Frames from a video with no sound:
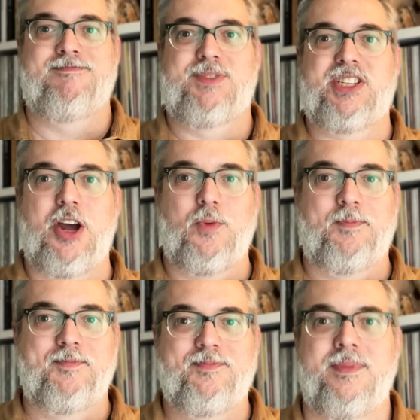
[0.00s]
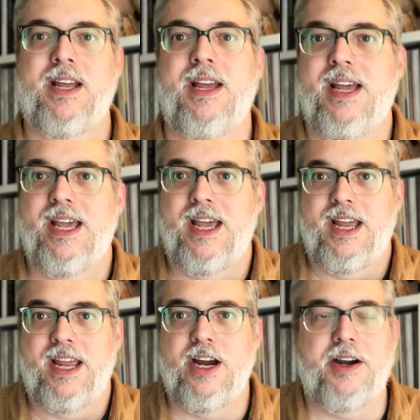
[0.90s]
So,
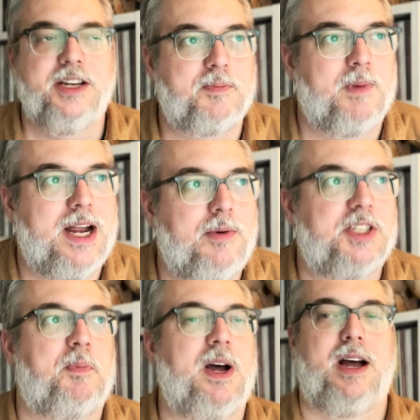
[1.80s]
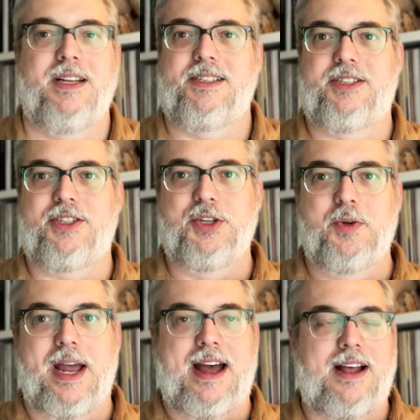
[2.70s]
here is my response
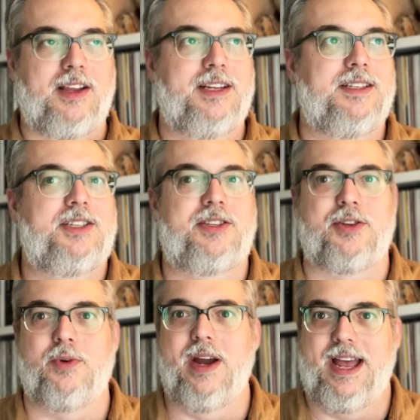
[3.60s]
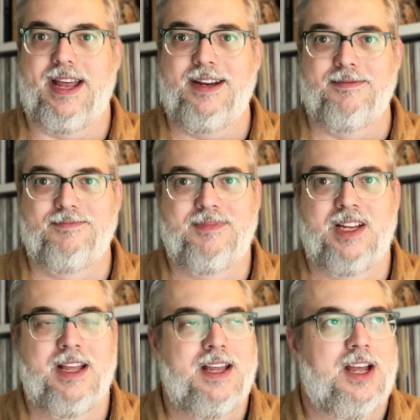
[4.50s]
to Alan's thread
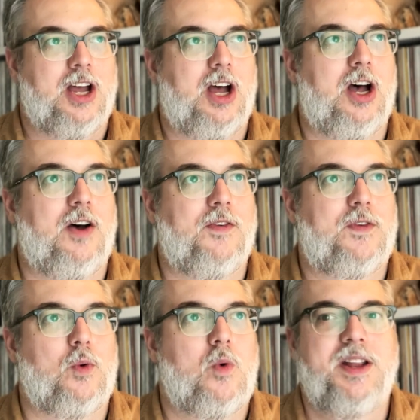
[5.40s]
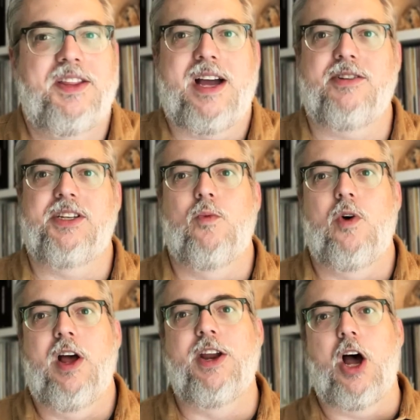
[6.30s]
of
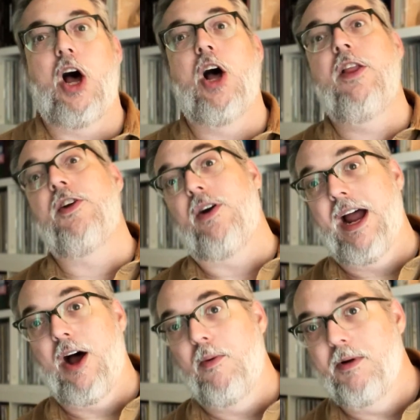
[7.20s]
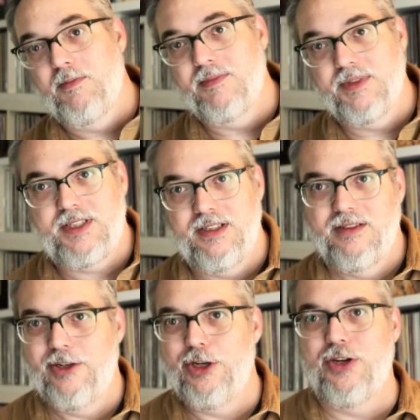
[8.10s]
1001 other albums
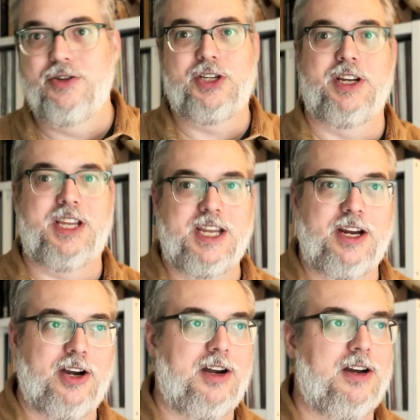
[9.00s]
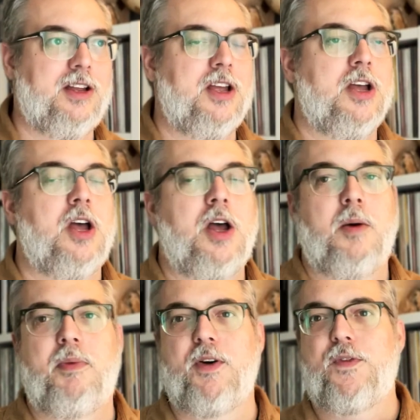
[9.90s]
you should hear
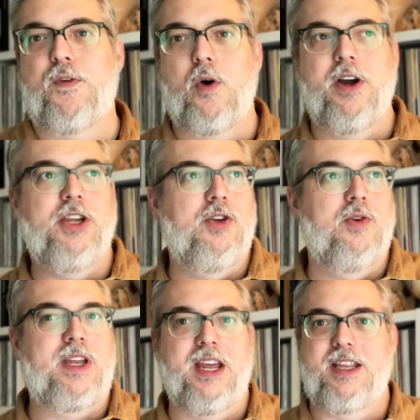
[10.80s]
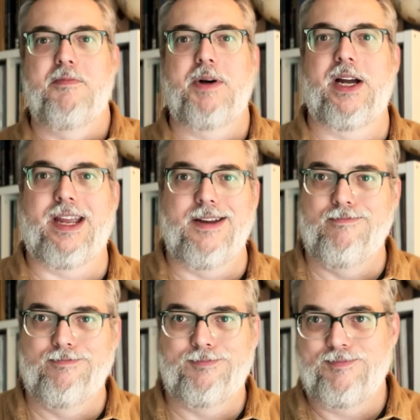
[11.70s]
before you kick the bucket,
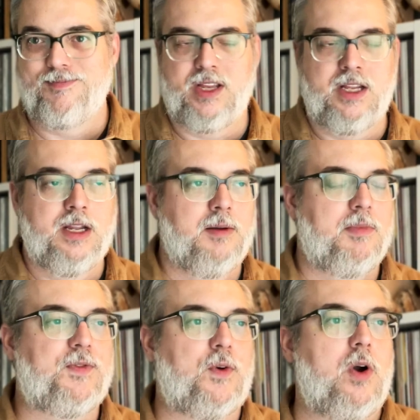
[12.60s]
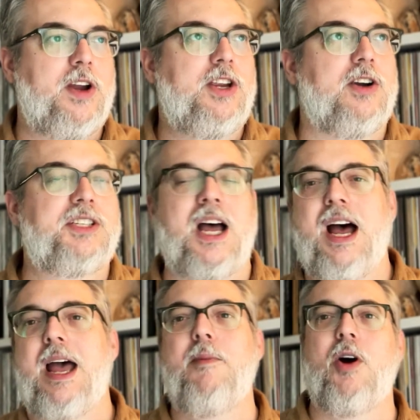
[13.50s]
before your
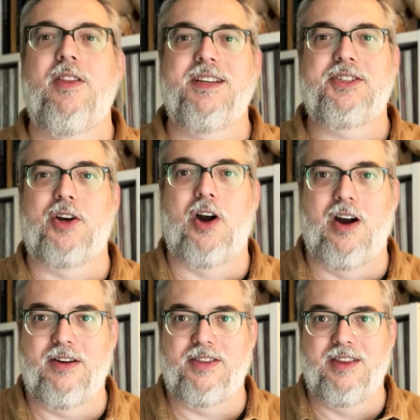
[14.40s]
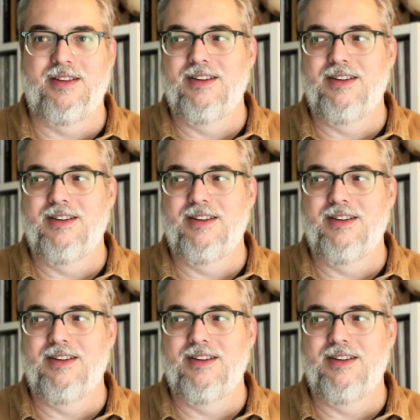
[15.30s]
time on this earth